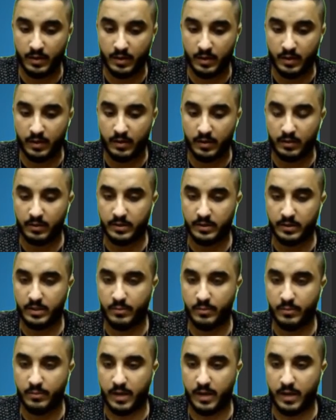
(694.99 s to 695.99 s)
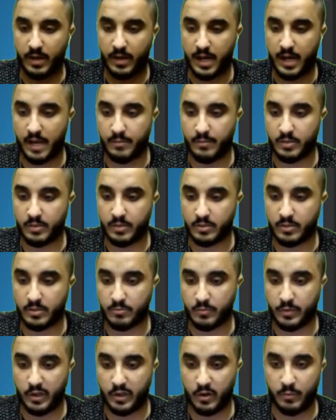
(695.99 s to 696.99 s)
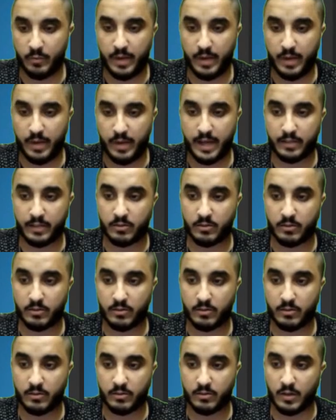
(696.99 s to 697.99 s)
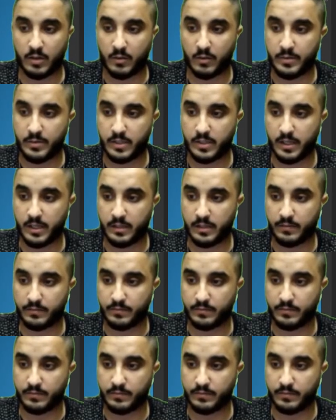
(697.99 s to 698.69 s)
Let's see what happens when we go back to our website.